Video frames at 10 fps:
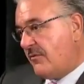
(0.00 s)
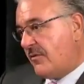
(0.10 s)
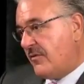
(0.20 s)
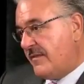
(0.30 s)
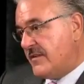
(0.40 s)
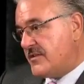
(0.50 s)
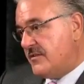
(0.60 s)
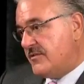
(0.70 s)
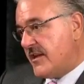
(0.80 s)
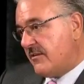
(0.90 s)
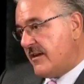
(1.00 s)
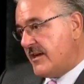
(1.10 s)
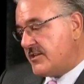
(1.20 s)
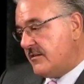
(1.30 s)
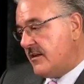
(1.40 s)
hopeful that this new
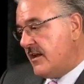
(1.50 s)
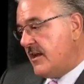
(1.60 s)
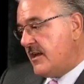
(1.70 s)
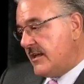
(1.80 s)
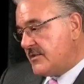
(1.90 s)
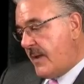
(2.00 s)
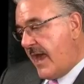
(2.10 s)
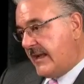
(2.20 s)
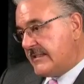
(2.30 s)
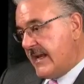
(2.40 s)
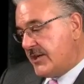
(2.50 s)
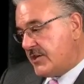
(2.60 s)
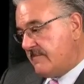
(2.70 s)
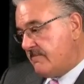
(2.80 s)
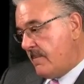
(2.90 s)
generation is paying
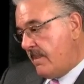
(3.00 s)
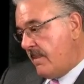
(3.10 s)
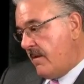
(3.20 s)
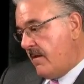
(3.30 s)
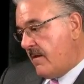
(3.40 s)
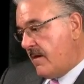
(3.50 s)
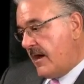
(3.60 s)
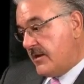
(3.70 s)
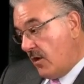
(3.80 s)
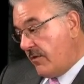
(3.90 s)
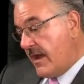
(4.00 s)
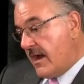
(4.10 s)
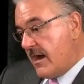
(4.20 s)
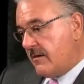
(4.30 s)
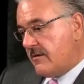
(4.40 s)
attention. I know
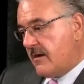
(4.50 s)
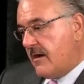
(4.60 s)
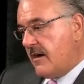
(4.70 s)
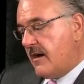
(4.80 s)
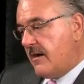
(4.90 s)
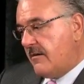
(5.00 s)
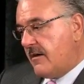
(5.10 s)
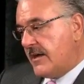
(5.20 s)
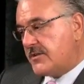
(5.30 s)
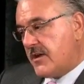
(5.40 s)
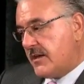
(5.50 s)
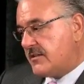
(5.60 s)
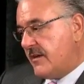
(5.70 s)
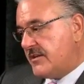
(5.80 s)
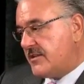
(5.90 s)
they are. I talk
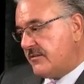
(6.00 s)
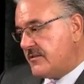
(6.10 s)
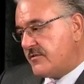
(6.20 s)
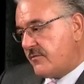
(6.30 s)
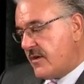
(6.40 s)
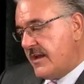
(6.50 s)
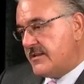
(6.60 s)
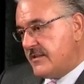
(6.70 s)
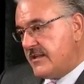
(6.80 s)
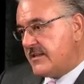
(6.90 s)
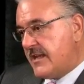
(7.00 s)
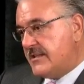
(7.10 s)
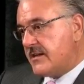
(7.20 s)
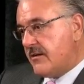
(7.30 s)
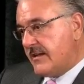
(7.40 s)
to my children's friends. These
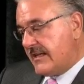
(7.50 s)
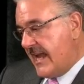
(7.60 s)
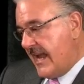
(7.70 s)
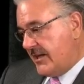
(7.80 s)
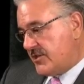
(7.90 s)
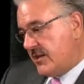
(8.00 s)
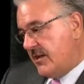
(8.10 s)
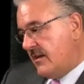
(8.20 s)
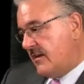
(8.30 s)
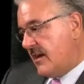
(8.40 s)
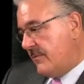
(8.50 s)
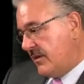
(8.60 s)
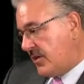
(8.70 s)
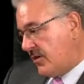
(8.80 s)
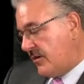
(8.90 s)
kids are engaged. I'm
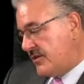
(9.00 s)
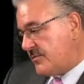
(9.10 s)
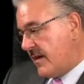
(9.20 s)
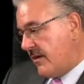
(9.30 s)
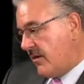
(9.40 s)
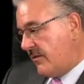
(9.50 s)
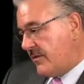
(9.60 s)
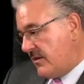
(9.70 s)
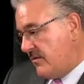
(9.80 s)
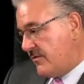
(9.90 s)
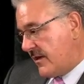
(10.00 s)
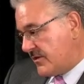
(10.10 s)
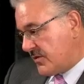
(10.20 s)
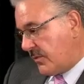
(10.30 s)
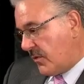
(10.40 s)
encouraged by all the youth that
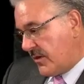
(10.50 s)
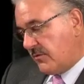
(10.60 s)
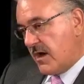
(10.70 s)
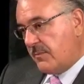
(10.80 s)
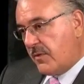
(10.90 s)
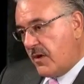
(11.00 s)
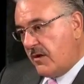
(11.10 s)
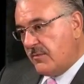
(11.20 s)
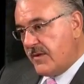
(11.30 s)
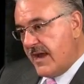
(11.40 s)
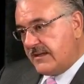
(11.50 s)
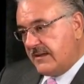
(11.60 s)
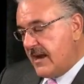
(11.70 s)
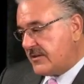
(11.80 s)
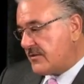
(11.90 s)
are supporting Ron Paul and
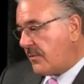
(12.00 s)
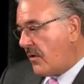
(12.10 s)
backing Dr.